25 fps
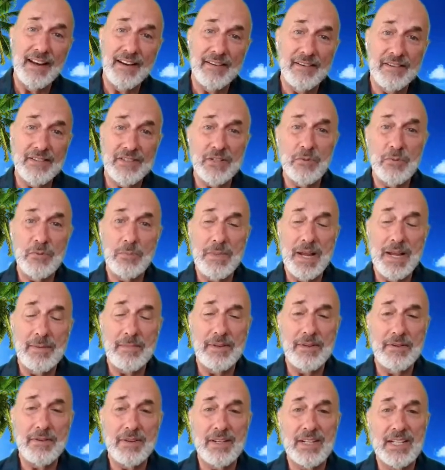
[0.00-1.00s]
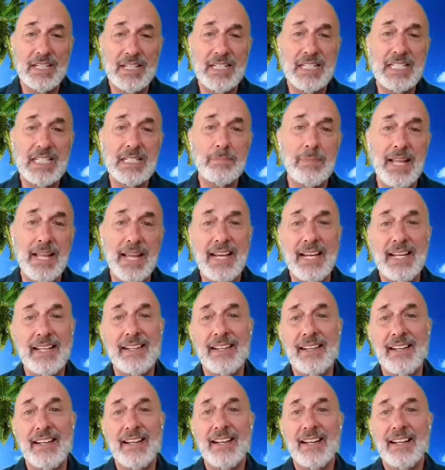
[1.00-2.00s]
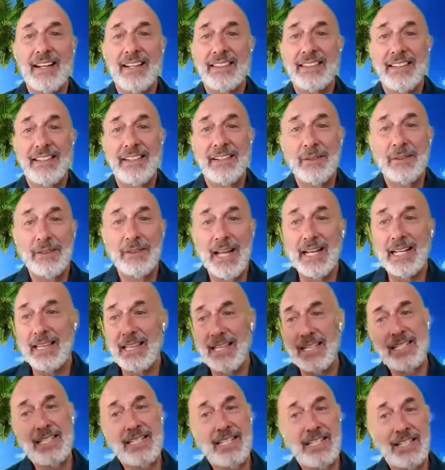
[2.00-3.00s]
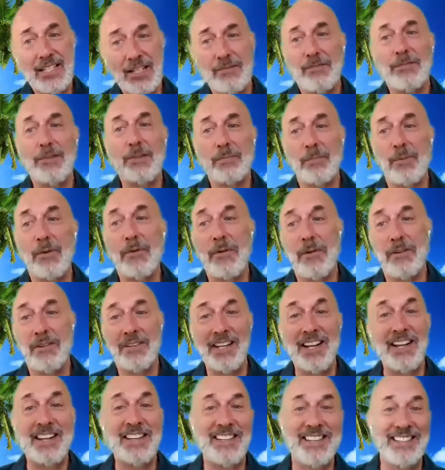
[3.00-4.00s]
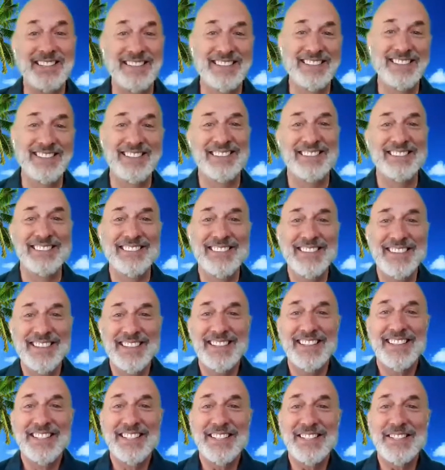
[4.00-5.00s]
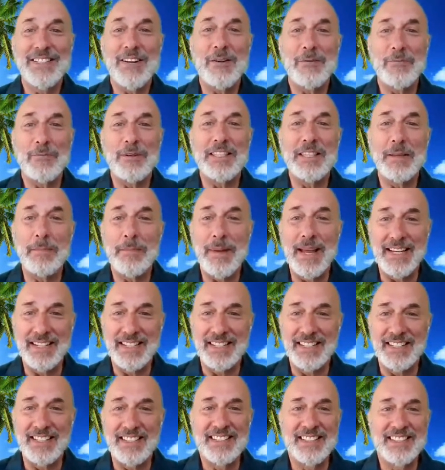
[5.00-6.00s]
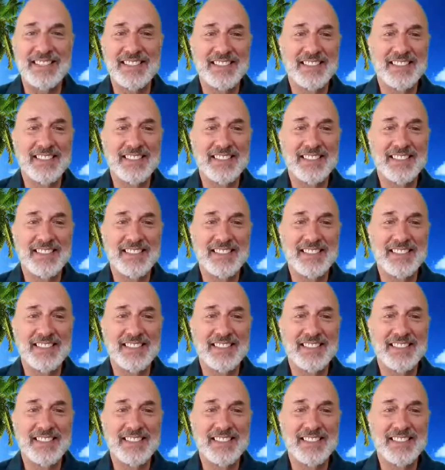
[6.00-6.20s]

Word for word: So maybe you can explain. Mm-hmm you know, like this is a football. you know, yeah. well, okay.